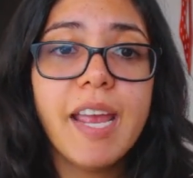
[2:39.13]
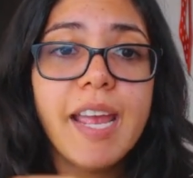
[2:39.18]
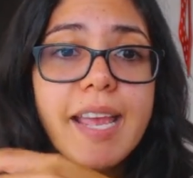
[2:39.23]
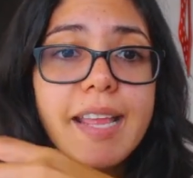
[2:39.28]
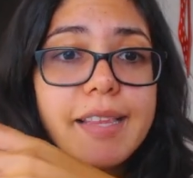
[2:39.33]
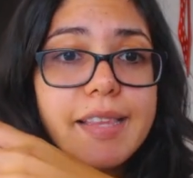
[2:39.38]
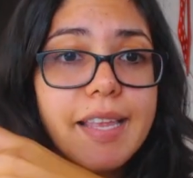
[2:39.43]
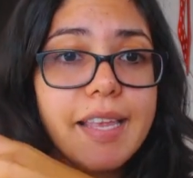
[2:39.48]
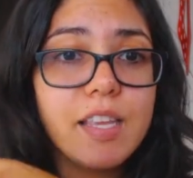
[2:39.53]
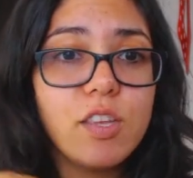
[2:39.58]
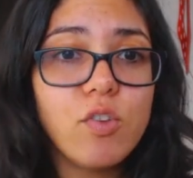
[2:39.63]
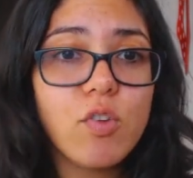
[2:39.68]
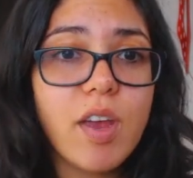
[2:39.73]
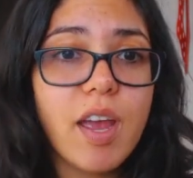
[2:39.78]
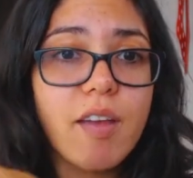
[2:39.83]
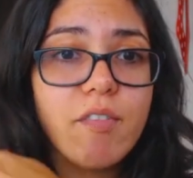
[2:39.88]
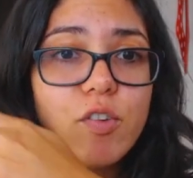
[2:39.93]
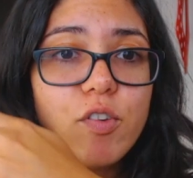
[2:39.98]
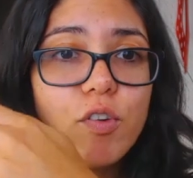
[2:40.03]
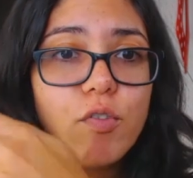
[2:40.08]
and then you
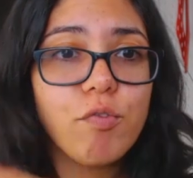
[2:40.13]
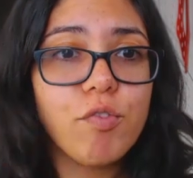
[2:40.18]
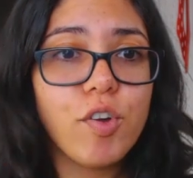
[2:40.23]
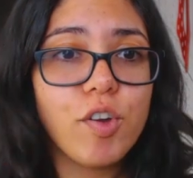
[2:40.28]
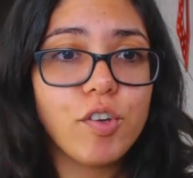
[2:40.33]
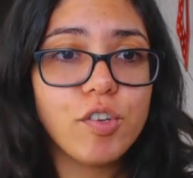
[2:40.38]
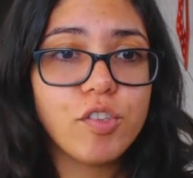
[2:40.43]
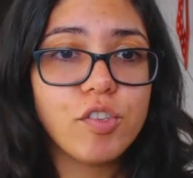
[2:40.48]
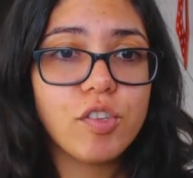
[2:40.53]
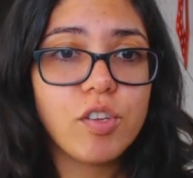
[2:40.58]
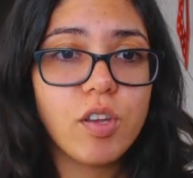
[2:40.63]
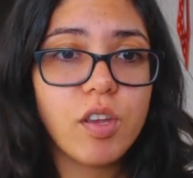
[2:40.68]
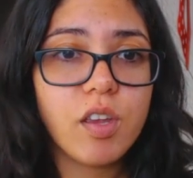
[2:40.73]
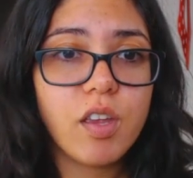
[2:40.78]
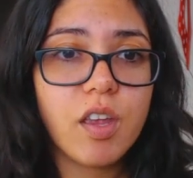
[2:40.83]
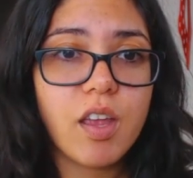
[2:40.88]
have your first